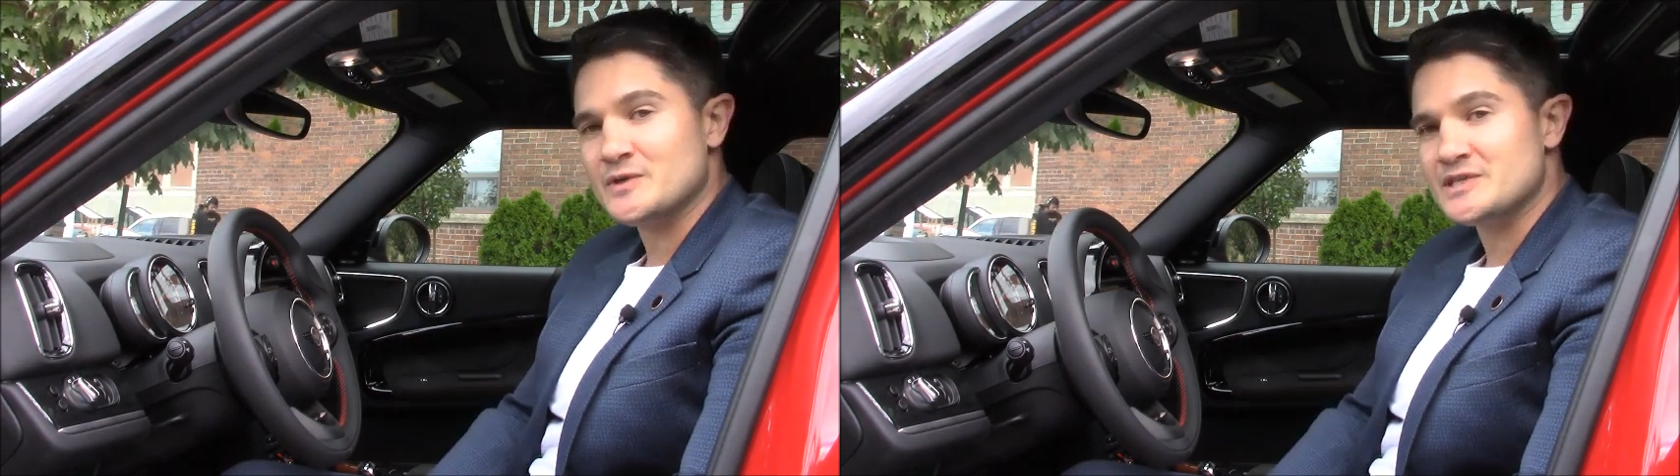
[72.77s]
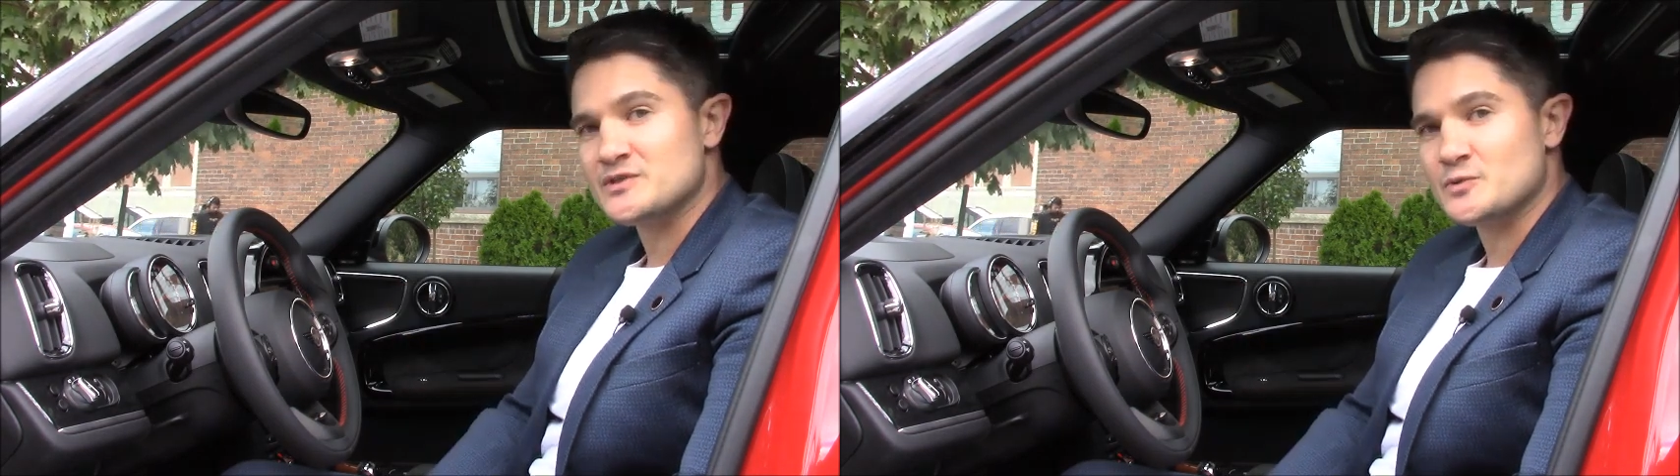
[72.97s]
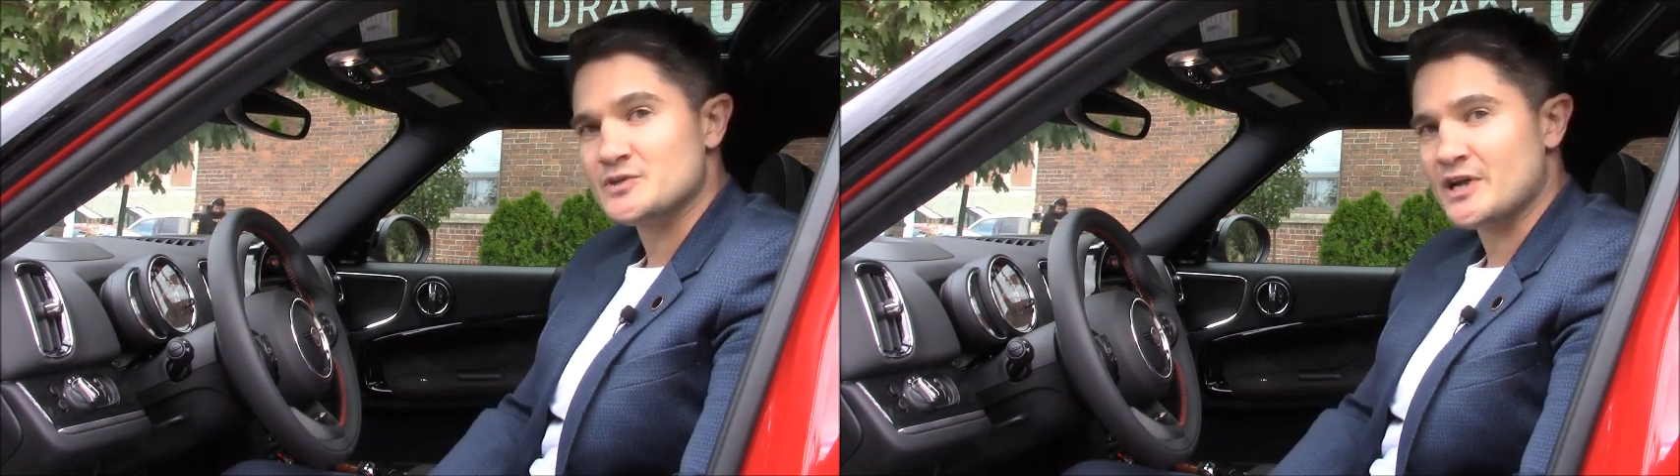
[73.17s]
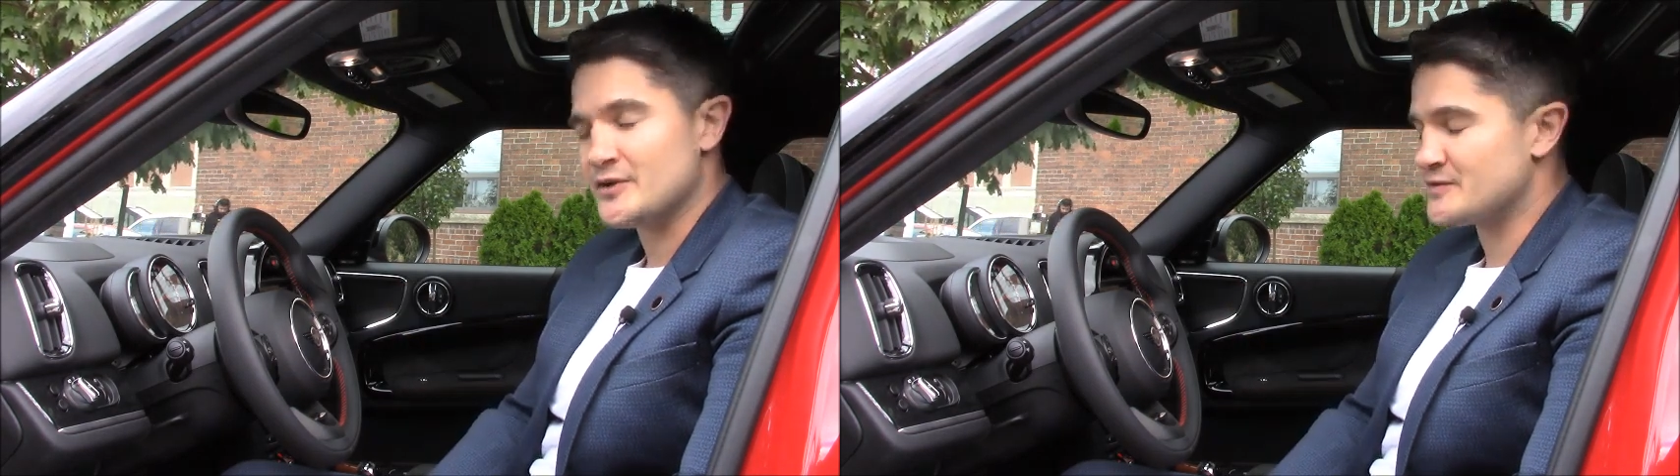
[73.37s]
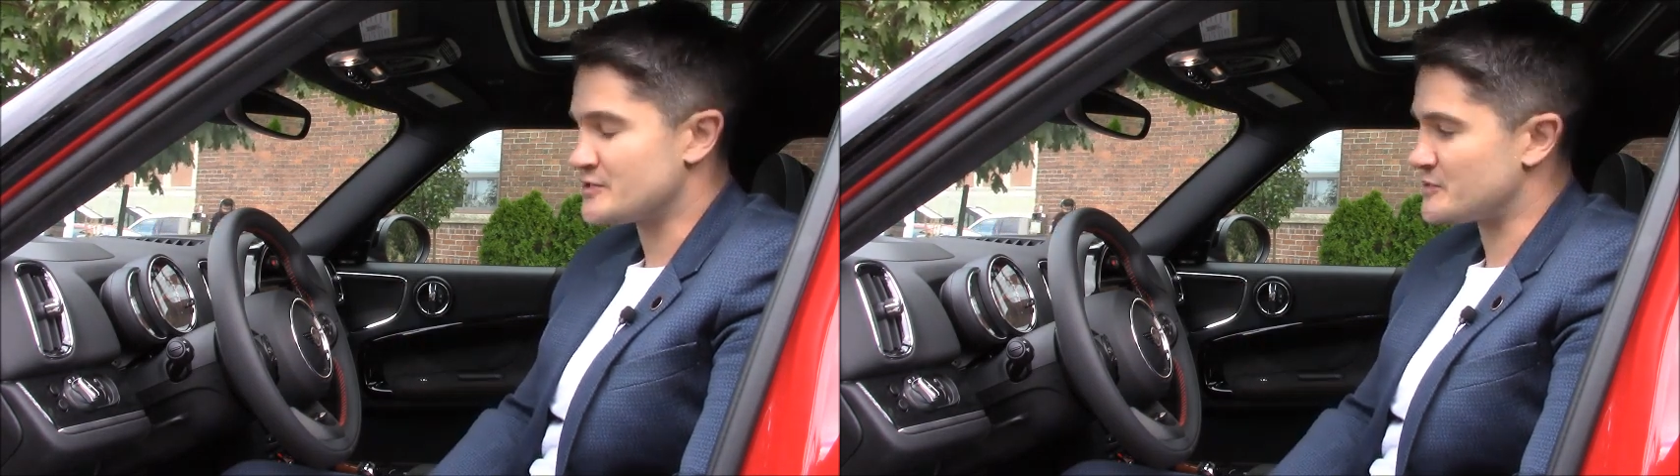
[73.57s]
which has
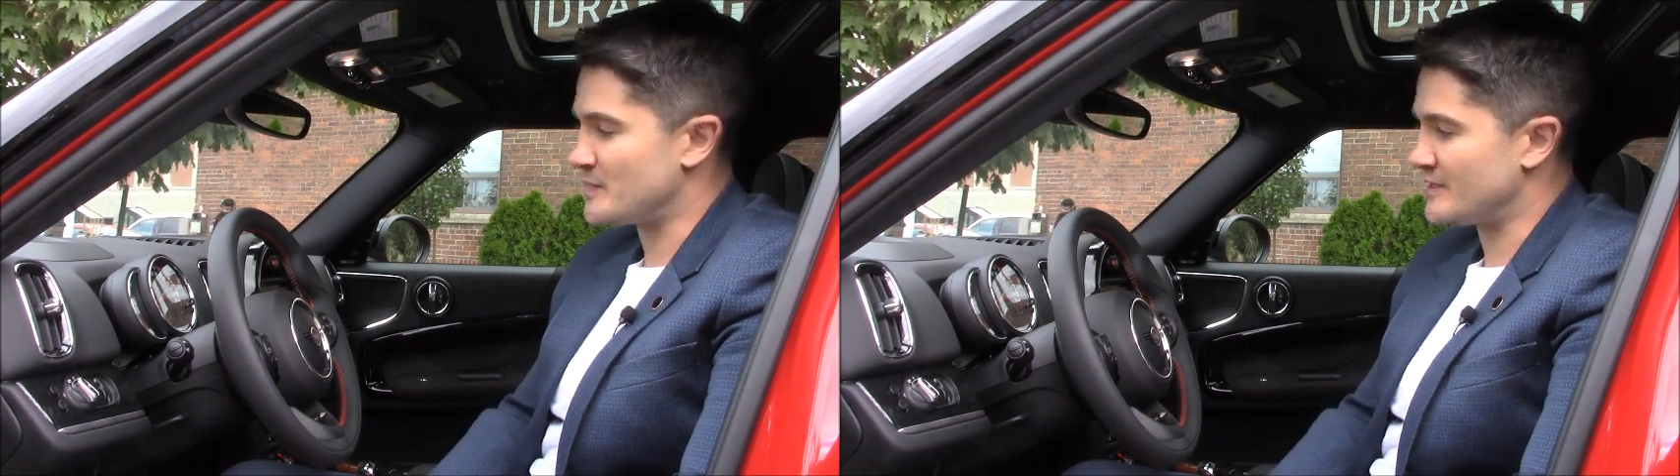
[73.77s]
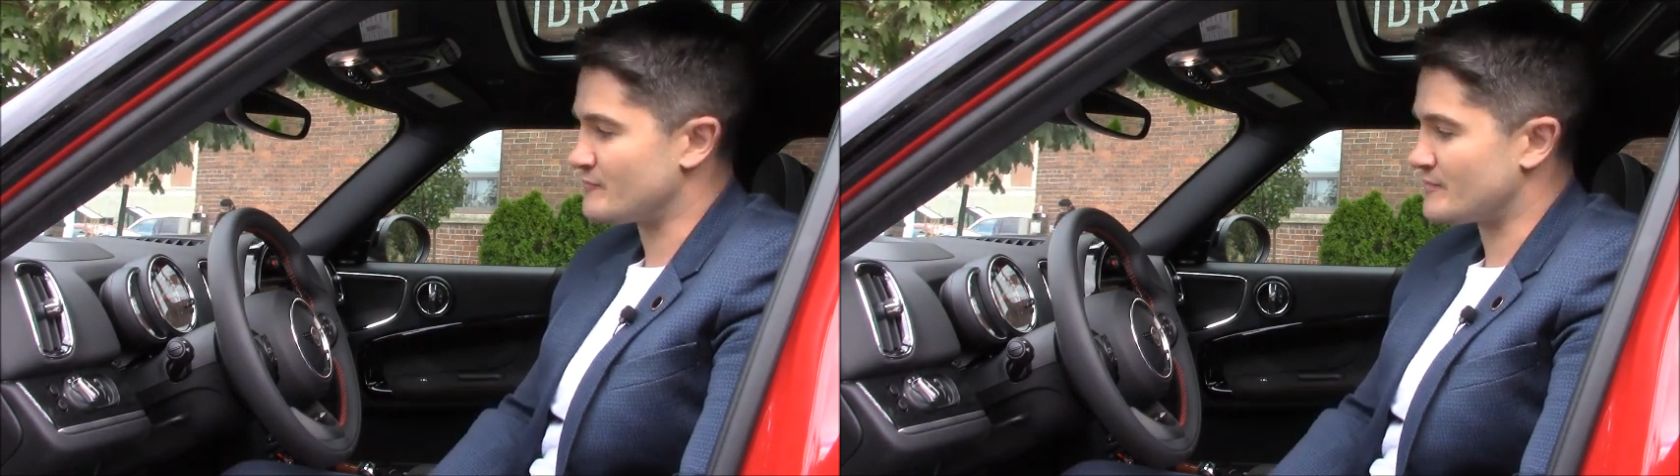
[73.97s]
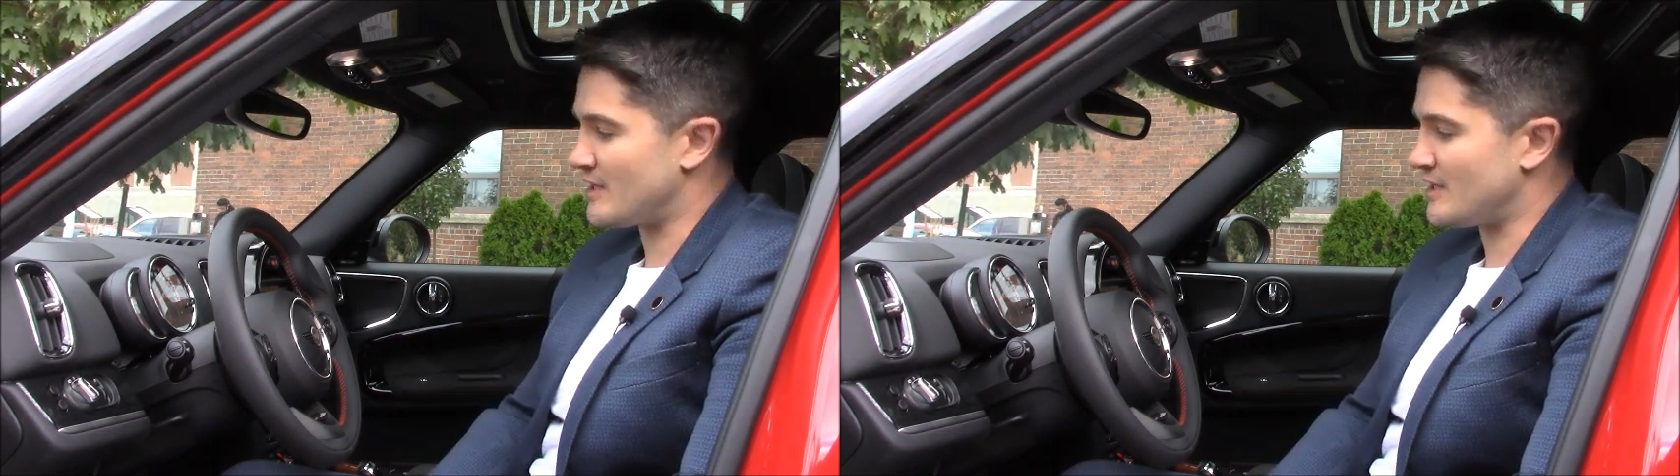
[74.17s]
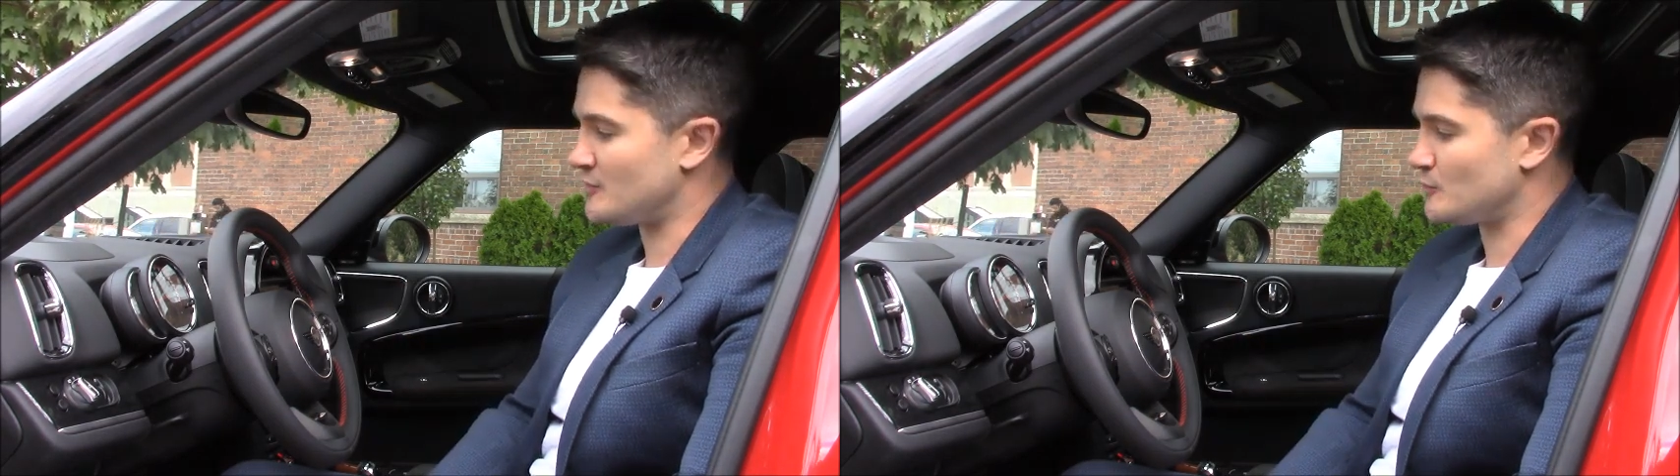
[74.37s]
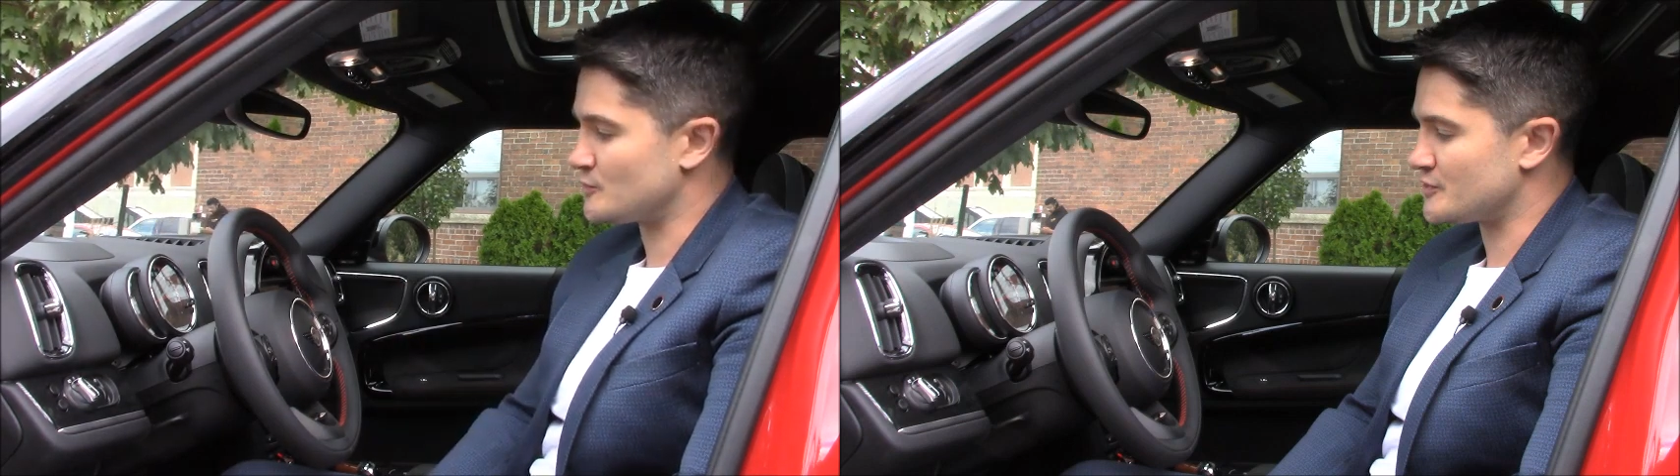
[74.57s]
also just been
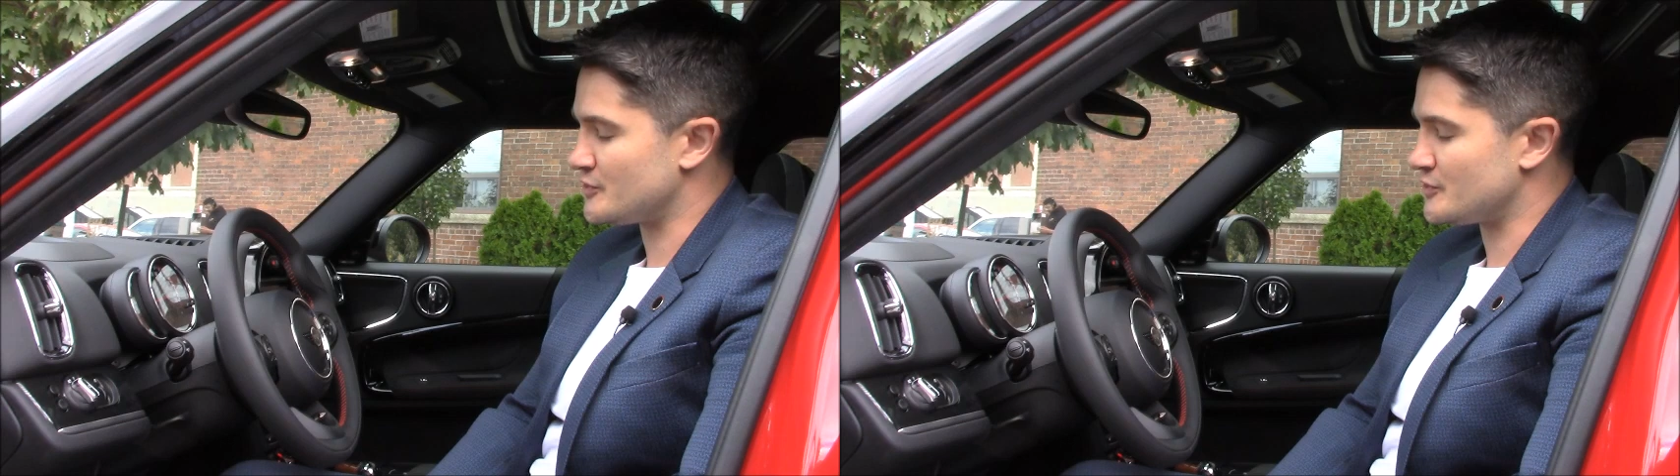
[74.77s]
launched,